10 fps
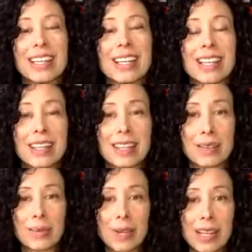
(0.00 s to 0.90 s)
in the
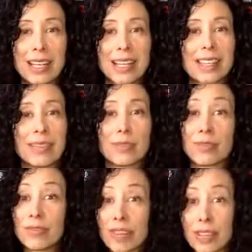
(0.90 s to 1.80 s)
way that you
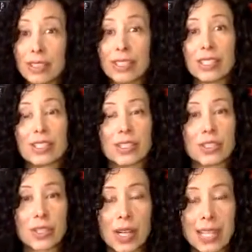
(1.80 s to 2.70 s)
felt
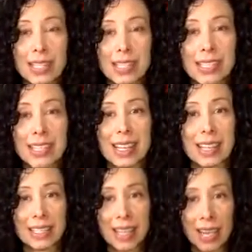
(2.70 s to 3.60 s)
stressed
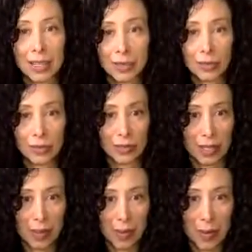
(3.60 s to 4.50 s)
and now you
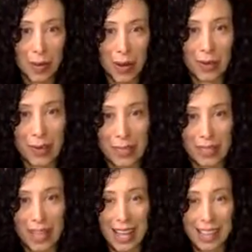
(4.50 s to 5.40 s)
feel more
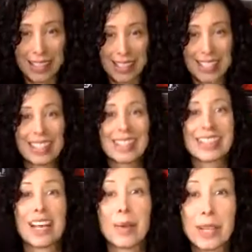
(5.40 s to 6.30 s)
relaxed.
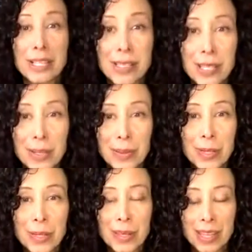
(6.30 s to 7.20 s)
Can't wait to hear
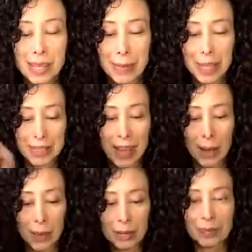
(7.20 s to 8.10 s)
what you think about that
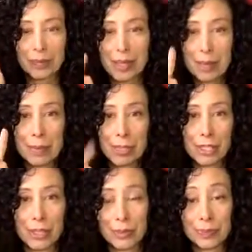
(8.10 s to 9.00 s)
one. Number
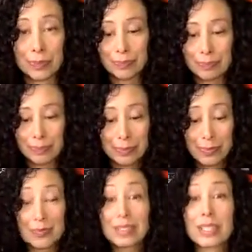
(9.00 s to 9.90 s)
two,
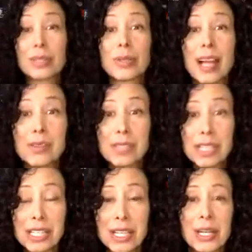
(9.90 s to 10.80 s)

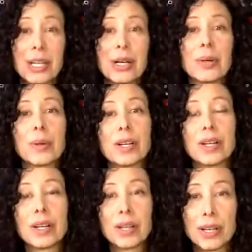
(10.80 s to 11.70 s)
grounding or
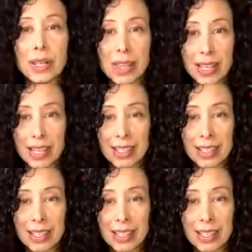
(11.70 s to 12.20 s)
earthing.